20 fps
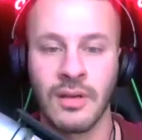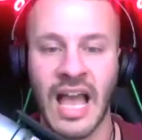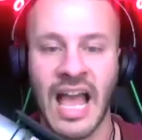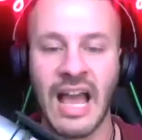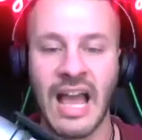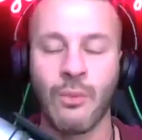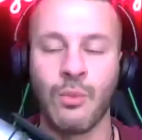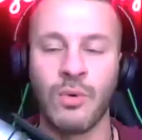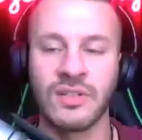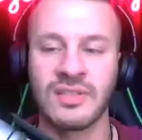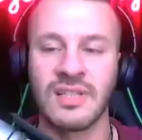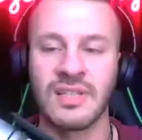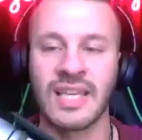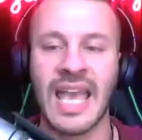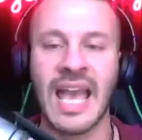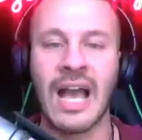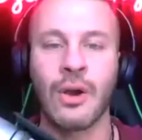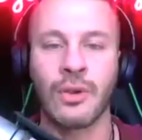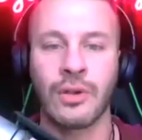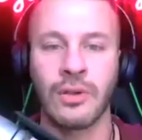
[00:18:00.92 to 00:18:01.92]
I wasn't
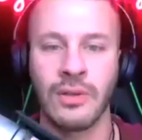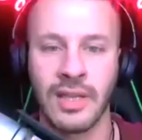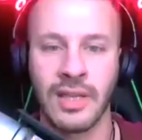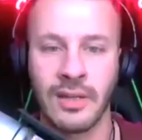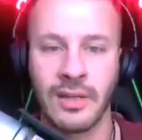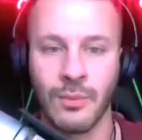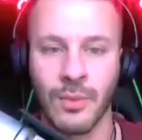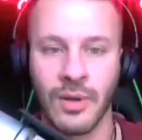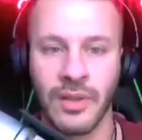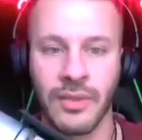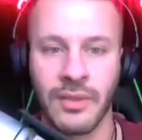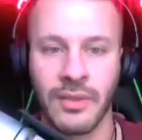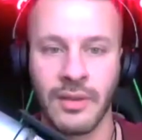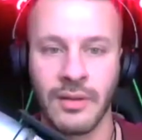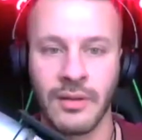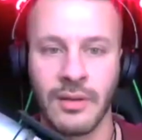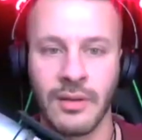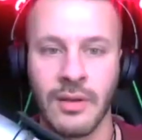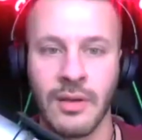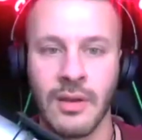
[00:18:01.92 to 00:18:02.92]
calculated with it.
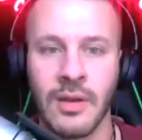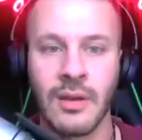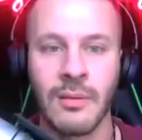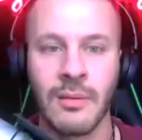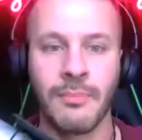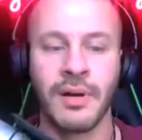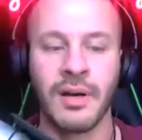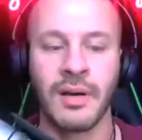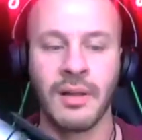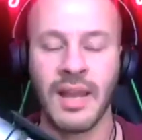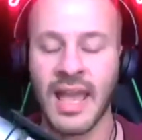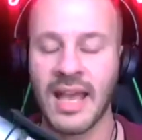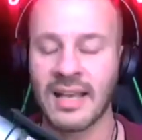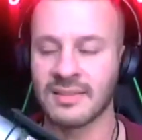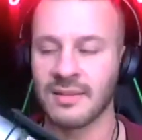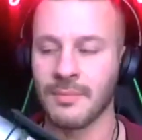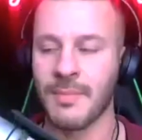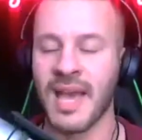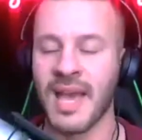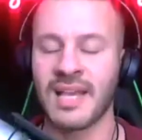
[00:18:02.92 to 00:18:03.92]
But as
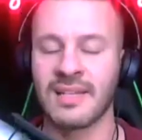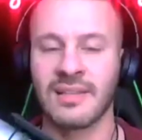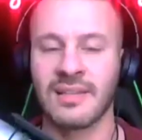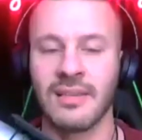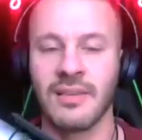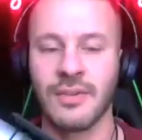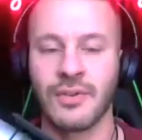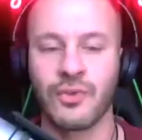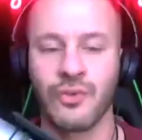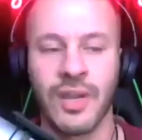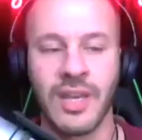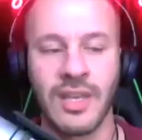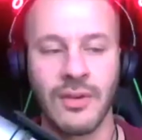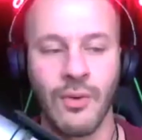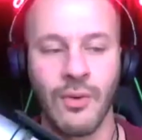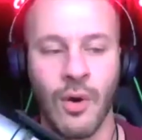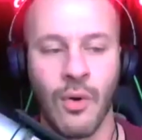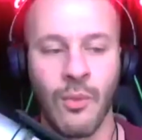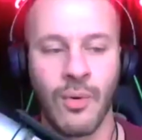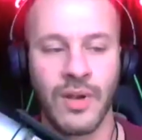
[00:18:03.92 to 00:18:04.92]
a masculine trait, you
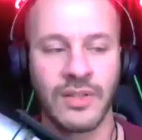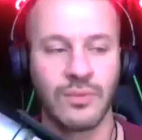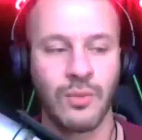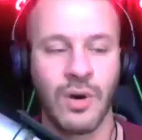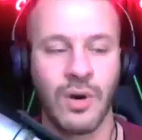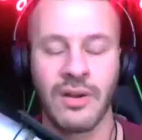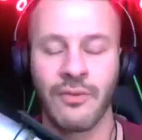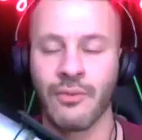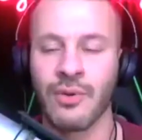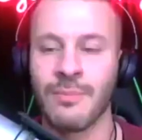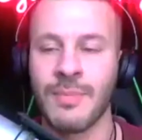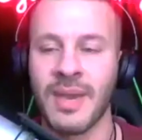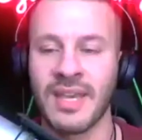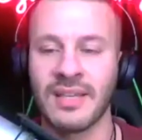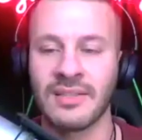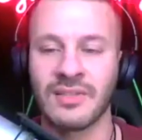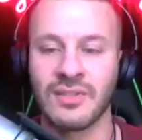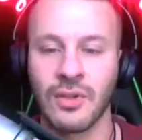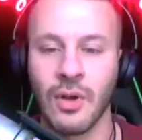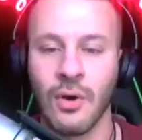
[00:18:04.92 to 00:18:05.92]
always want to remain
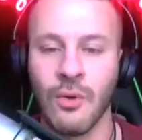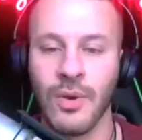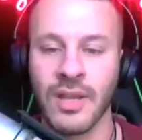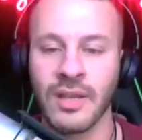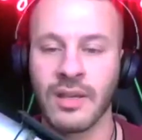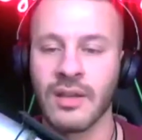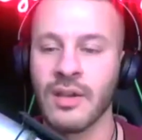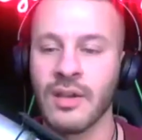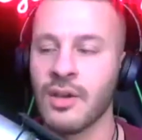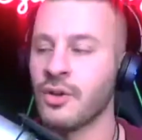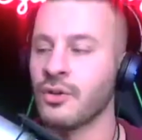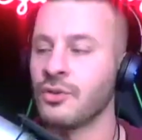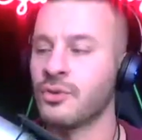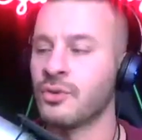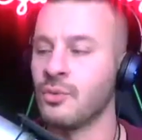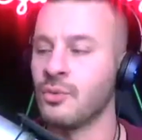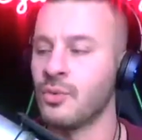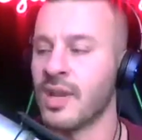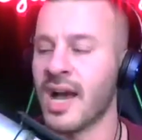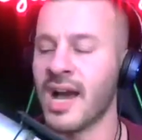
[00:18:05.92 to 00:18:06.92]
stoic.
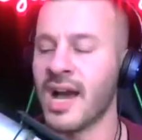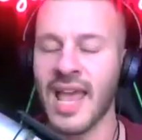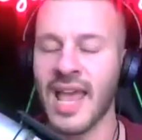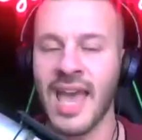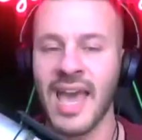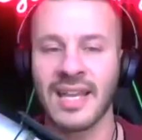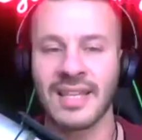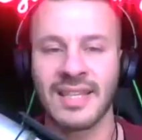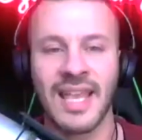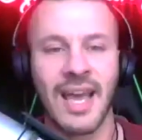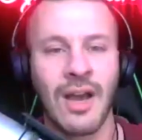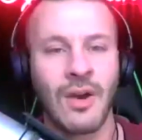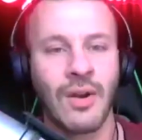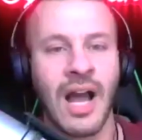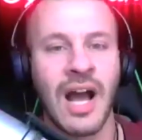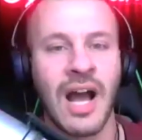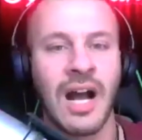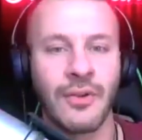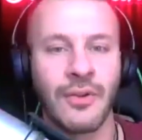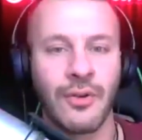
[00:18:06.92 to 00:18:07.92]
Do not act out
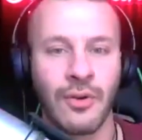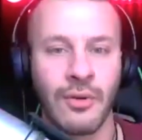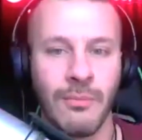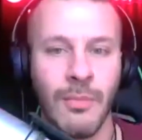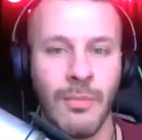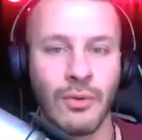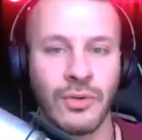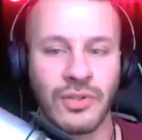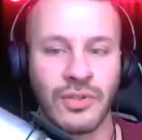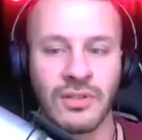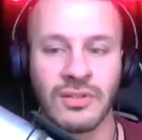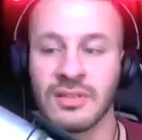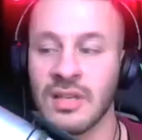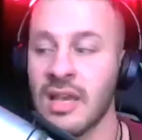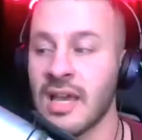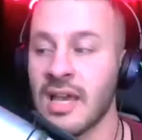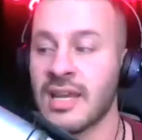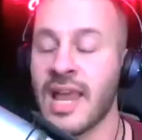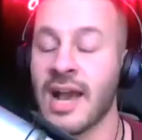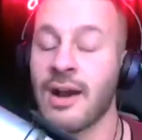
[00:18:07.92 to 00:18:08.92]
on your emotions.
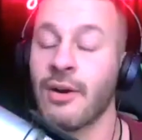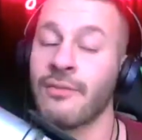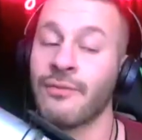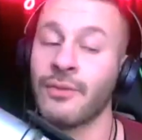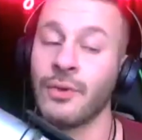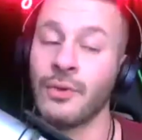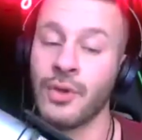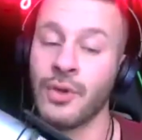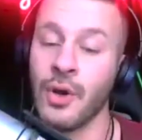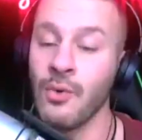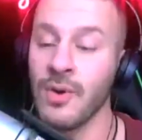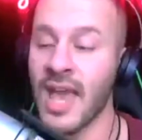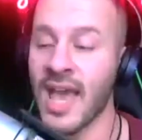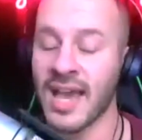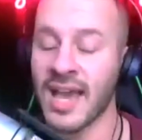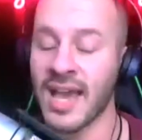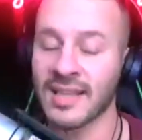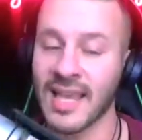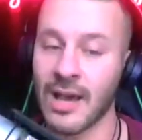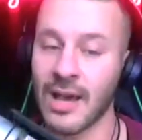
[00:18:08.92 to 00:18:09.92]
Now, if you don't
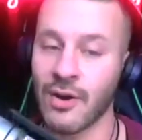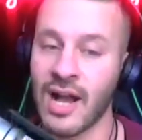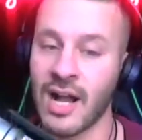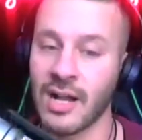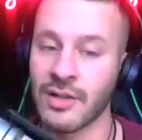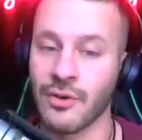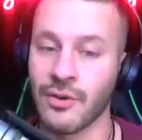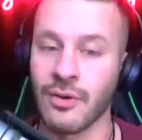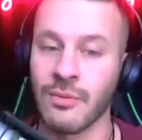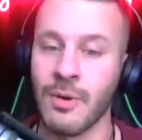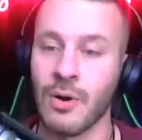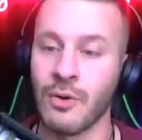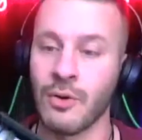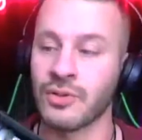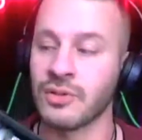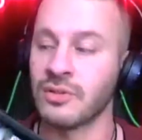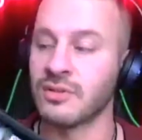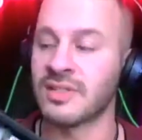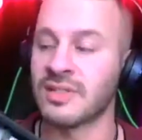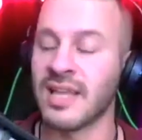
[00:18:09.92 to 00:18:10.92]
act out on your
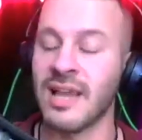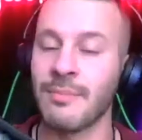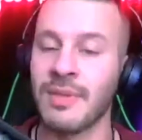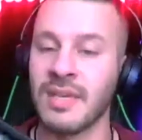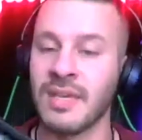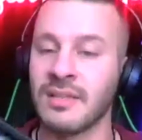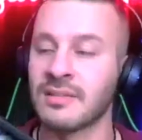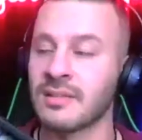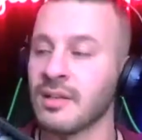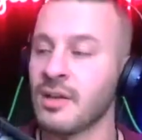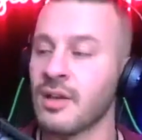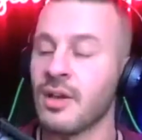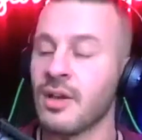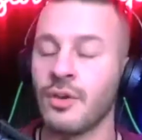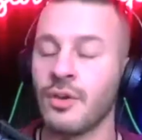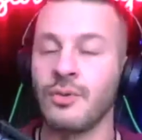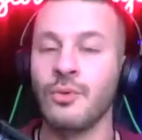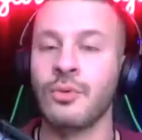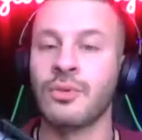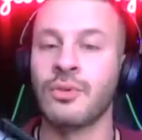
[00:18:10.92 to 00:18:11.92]
emotions, that means
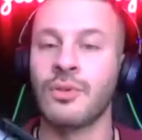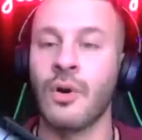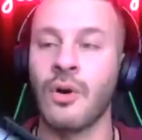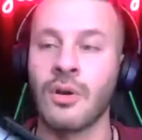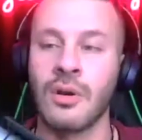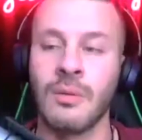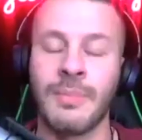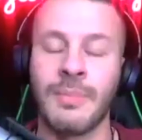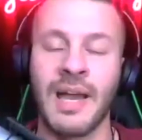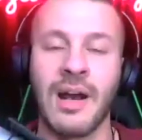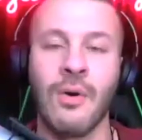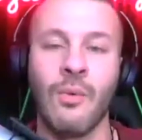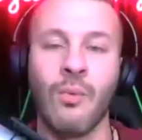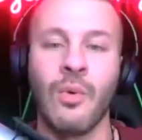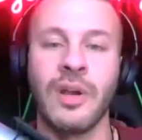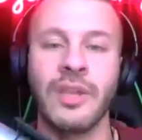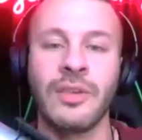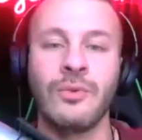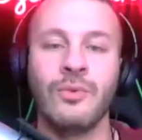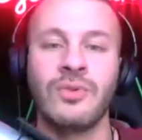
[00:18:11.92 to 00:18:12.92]
you thought about
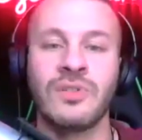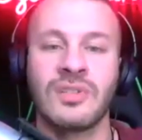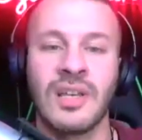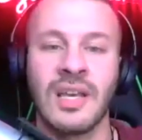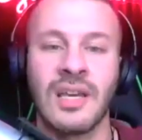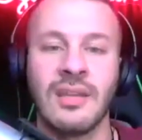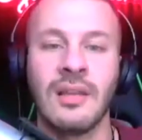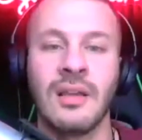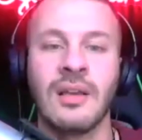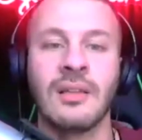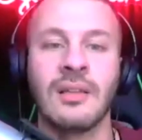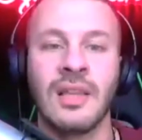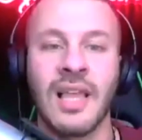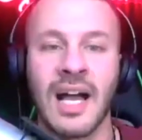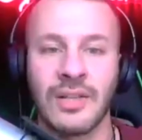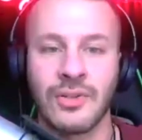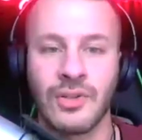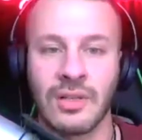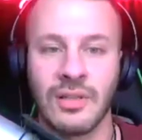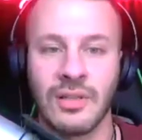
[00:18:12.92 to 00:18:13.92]
what you said
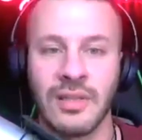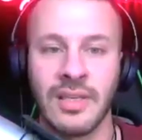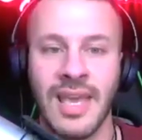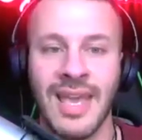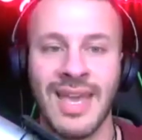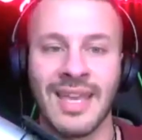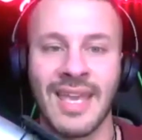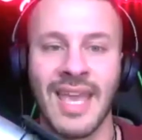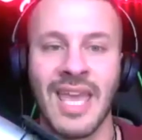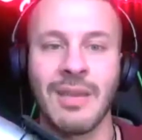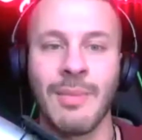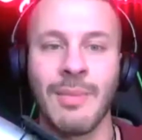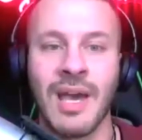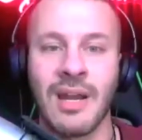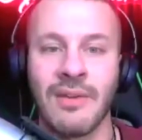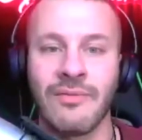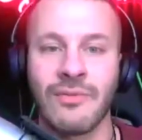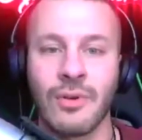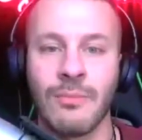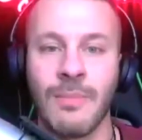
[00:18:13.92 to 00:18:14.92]
logically. It came out
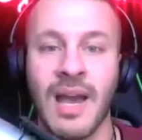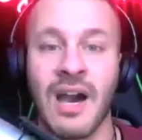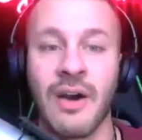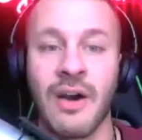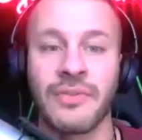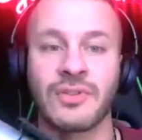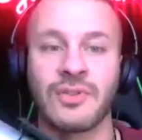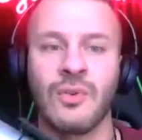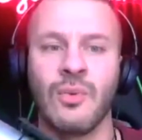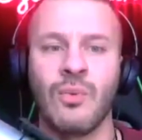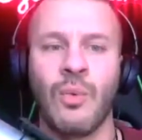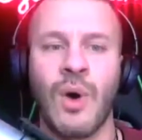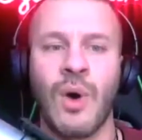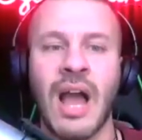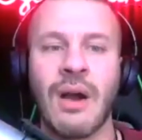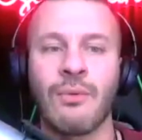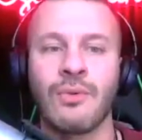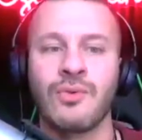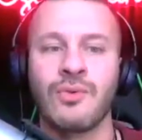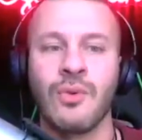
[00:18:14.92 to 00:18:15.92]
of your mouth. So why
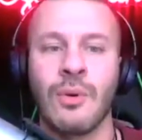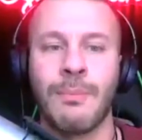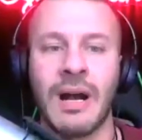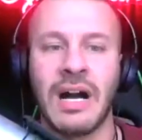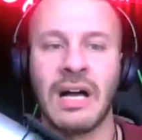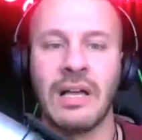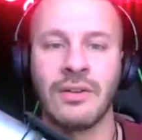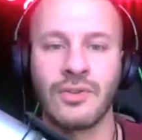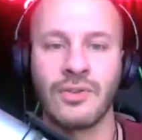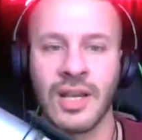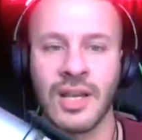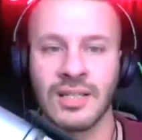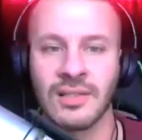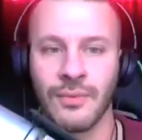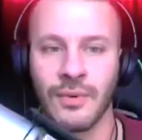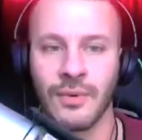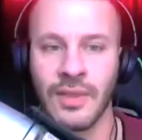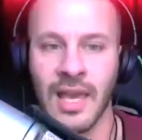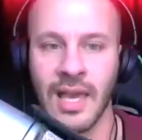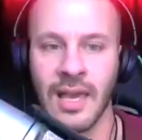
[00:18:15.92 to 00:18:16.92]
would you apologize
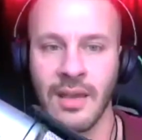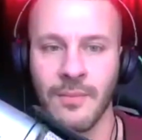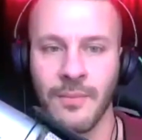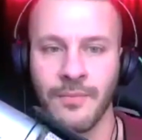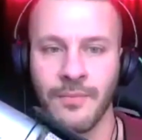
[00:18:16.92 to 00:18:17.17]
for that?